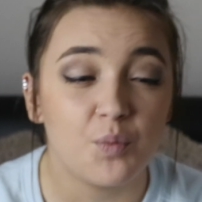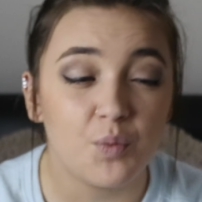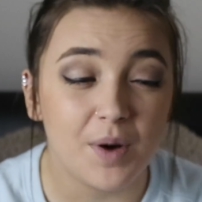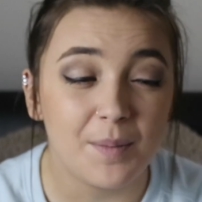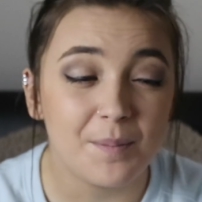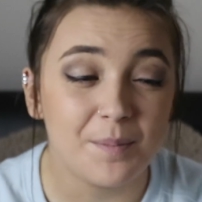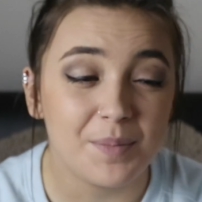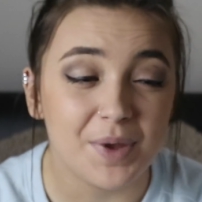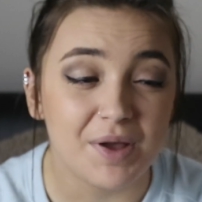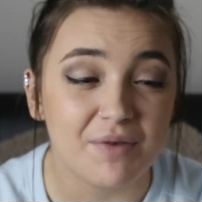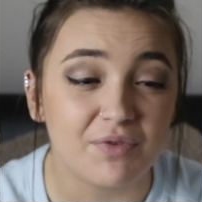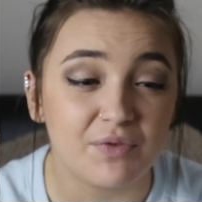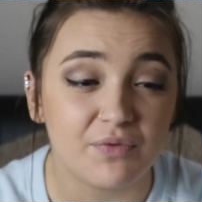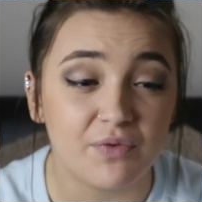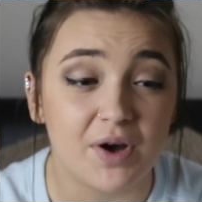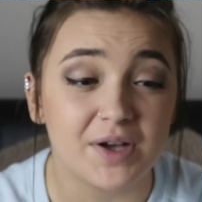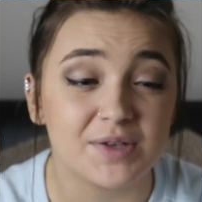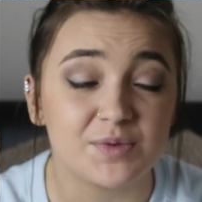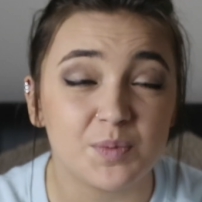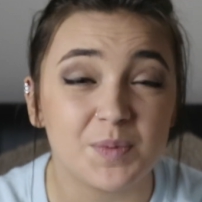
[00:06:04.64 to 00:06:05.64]
one bit of
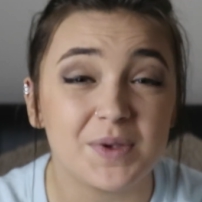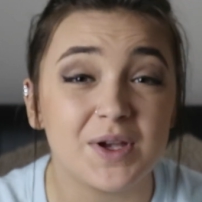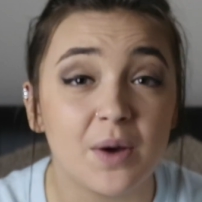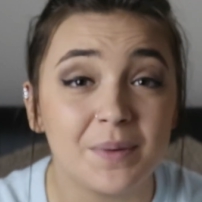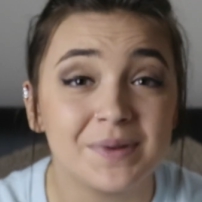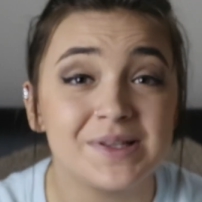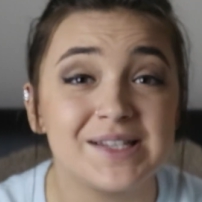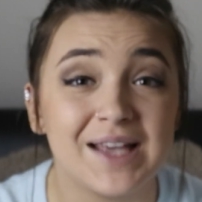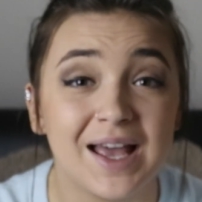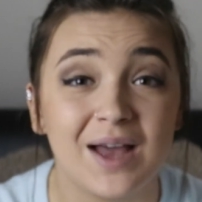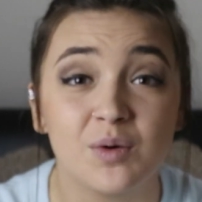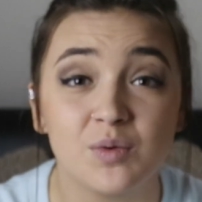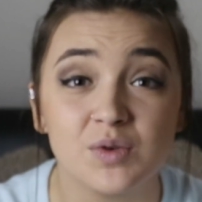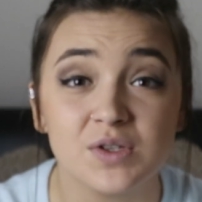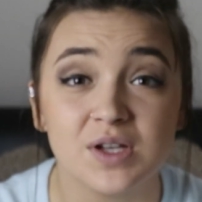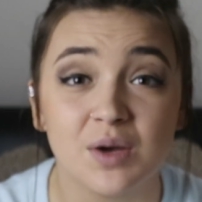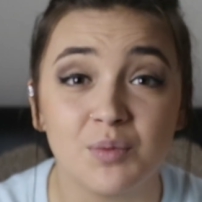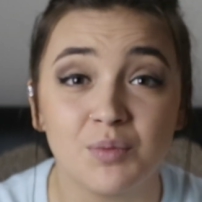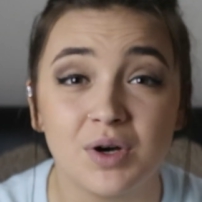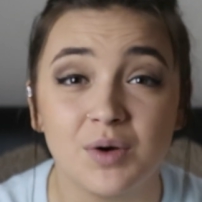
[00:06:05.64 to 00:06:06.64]
advice would be go and tell
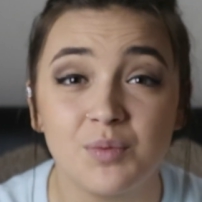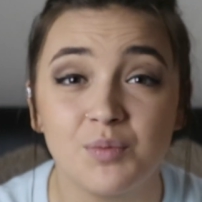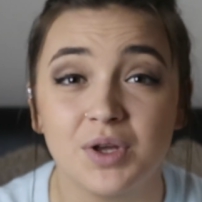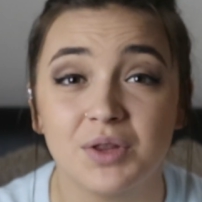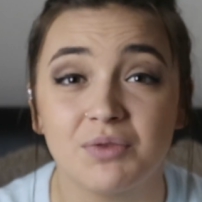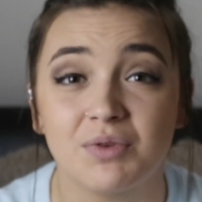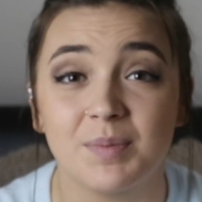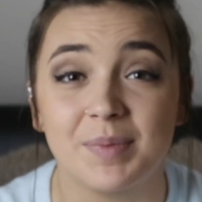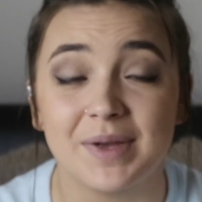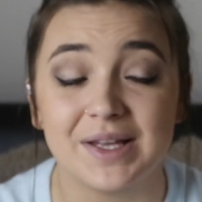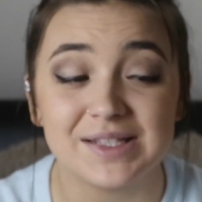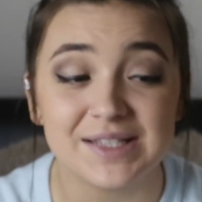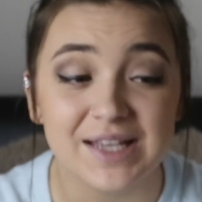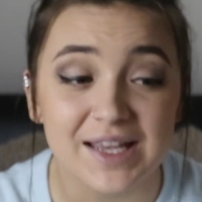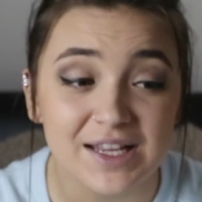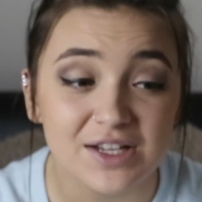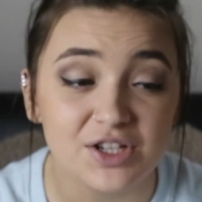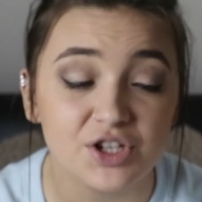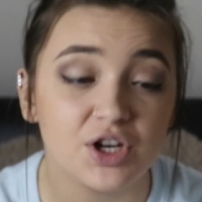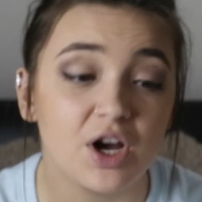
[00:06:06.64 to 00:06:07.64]
someone, whether it be a
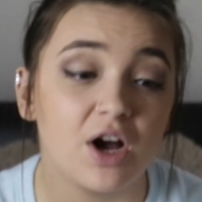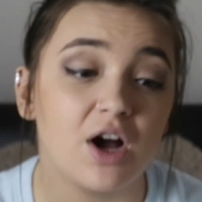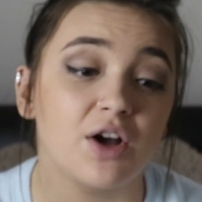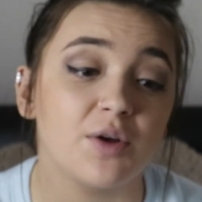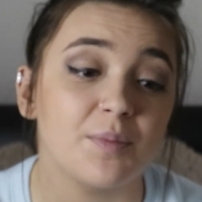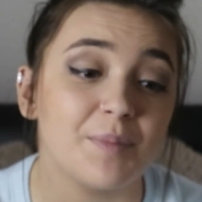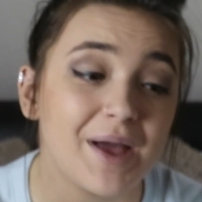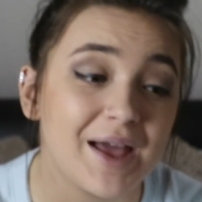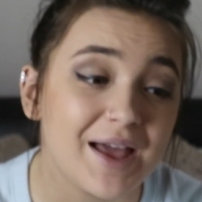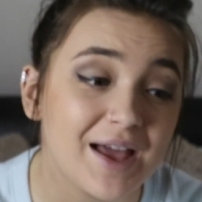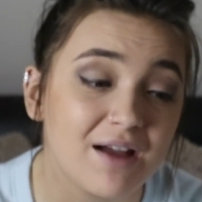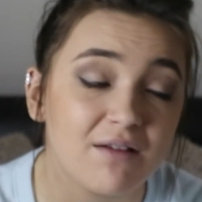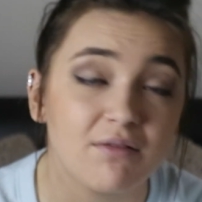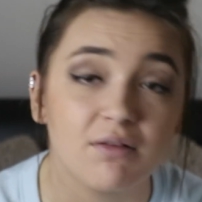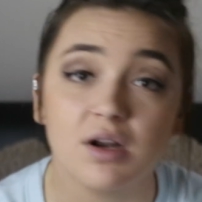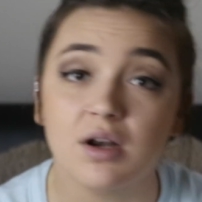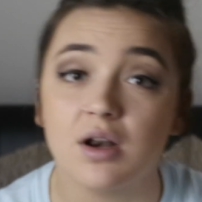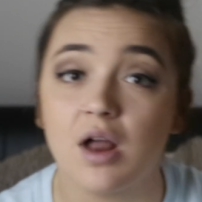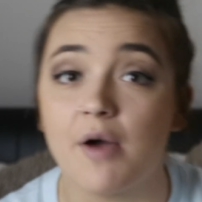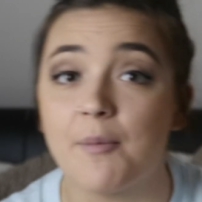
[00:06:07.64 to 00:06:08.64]
teacher, a
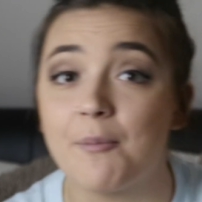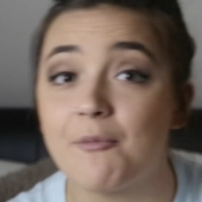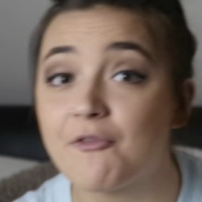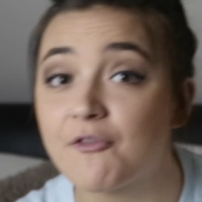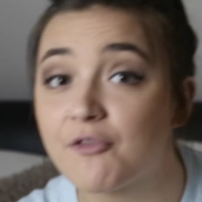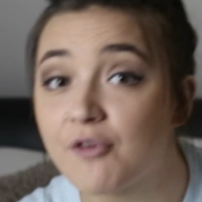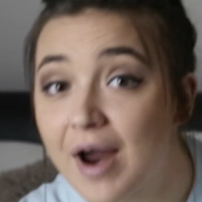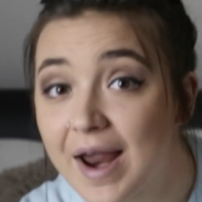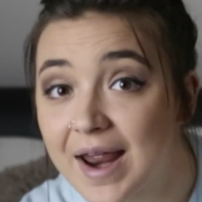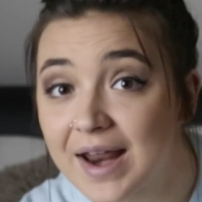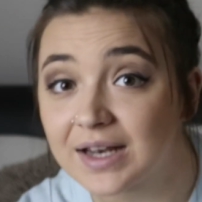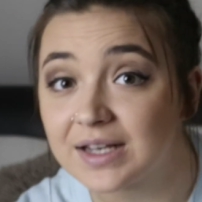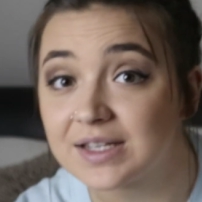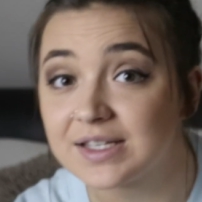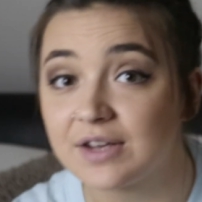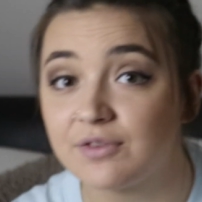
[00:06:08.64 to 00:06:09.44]
parent, a friend.